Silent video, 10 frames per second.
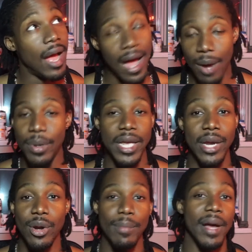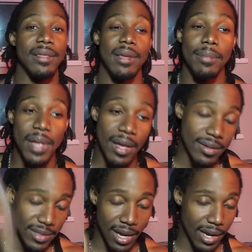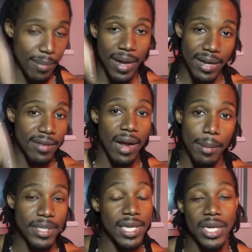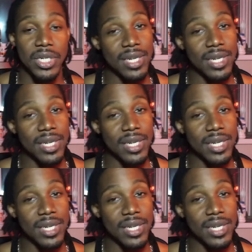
I want to hear about them. Talk about it in the comment section.